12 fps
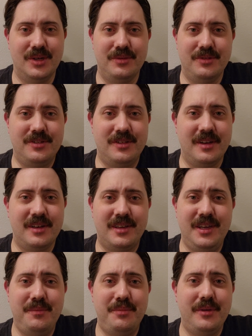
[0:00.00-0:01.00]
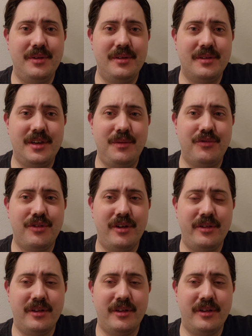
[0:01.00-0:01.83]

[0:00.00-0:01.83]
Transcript: just got to keep trying.